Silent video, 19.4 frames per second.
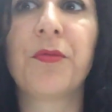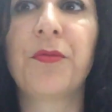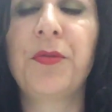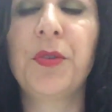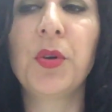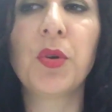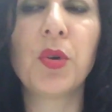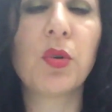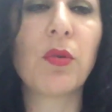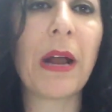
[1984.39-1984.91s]

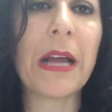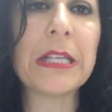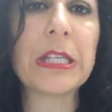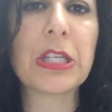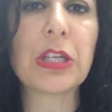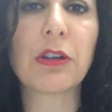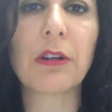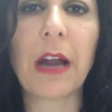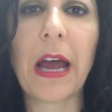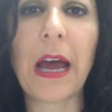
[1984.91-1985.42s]
food
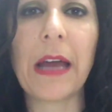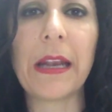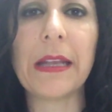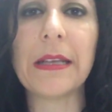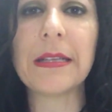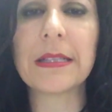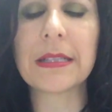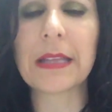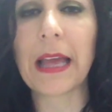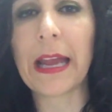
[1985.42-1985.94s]
restaurant
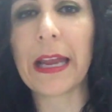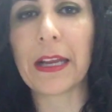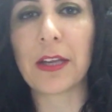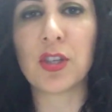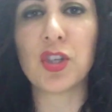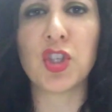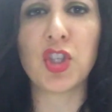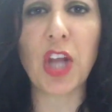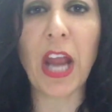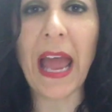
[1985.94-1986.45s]
is
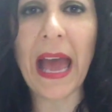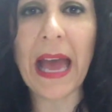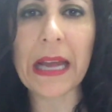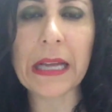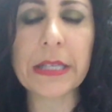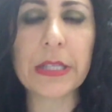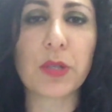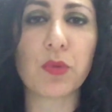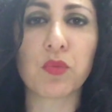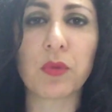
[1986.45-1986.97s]
like
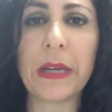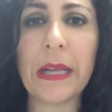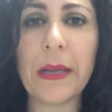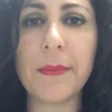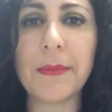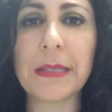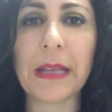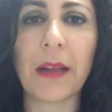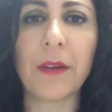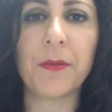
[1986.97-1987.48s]
Jack's
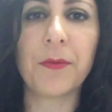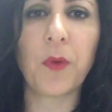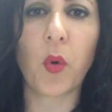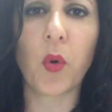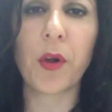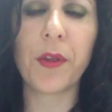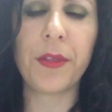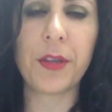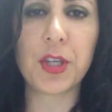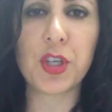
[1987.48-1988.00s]
Ribs on
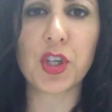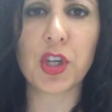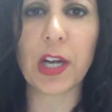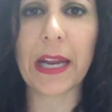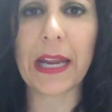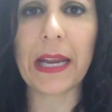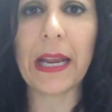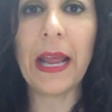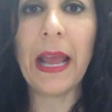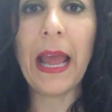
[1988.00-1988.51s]
4th
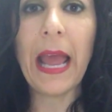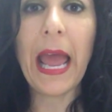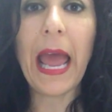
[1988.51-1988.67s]
Street,